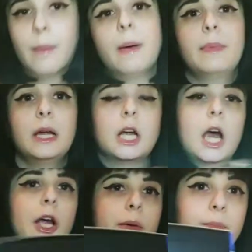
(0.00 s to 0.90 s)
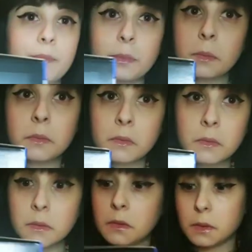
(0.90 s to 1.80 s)
memory card.
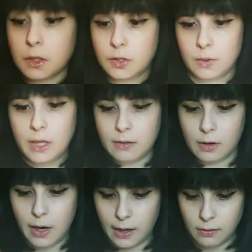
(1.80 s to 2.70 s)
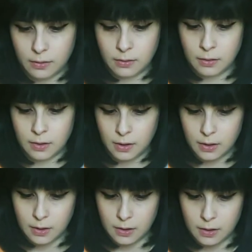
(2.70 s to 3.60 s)
Sweet. All right.
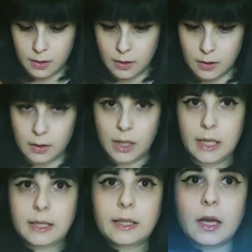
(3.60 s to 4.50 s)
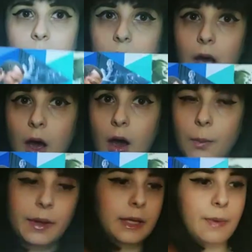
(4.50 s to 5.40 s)
Let's
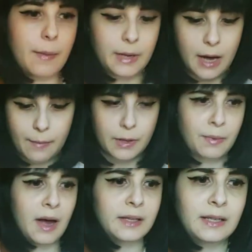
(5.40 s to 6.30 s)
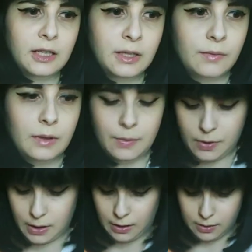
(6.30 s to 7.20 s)
open this puppy up. The box is actually really
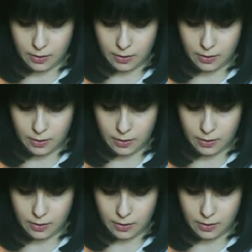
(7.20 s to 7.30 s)
pretty too.